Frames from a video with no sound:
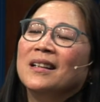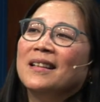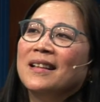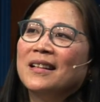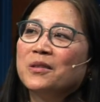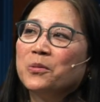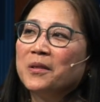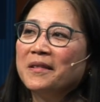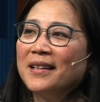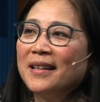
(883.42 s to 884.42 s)
that sort
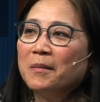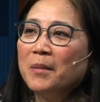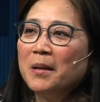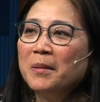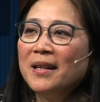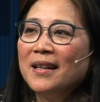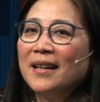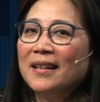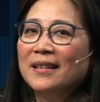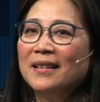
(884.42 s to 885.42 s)
of thing? And maybe
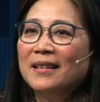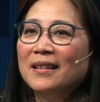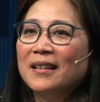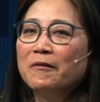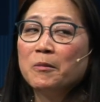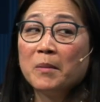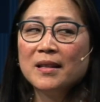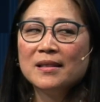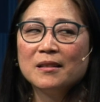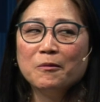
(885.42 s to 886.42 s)
had given
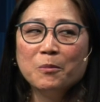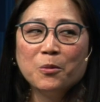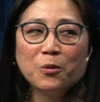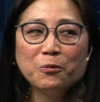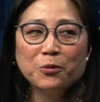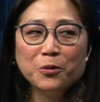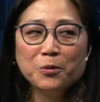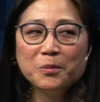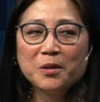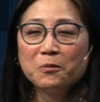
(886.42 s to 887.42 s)
myself more
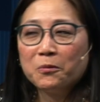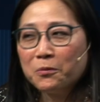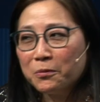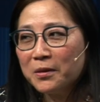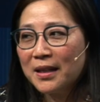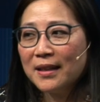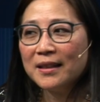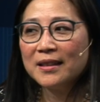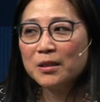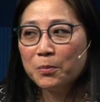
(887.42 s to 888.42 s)
room to kind of
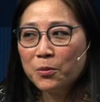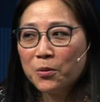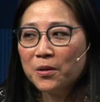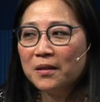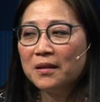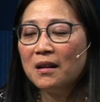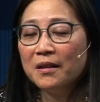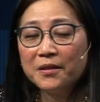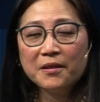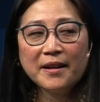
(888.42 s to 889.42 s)
explore
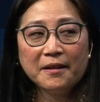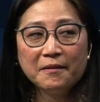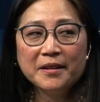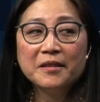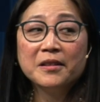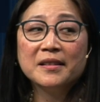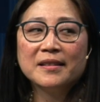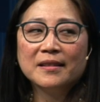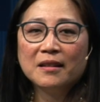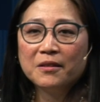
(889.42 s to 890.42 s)
other areas
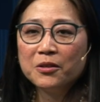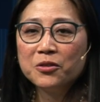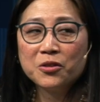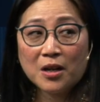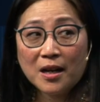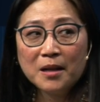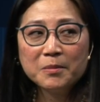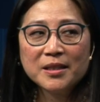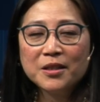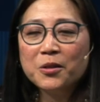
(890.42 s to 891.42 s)
mm-hmm. and other jobs
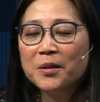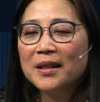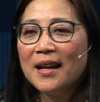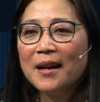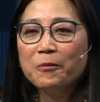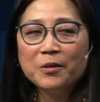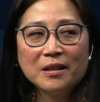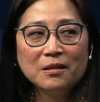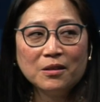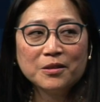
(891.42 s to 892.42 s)
that you could have with a
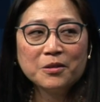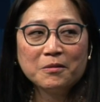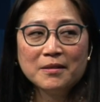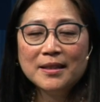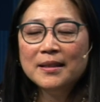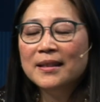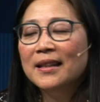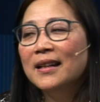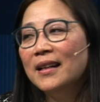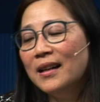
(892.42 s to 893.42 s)
law degree.
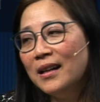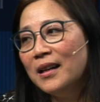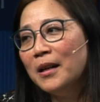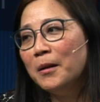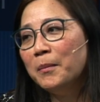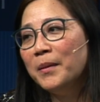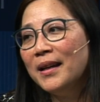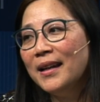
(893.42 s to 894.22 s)
Mm-hmm.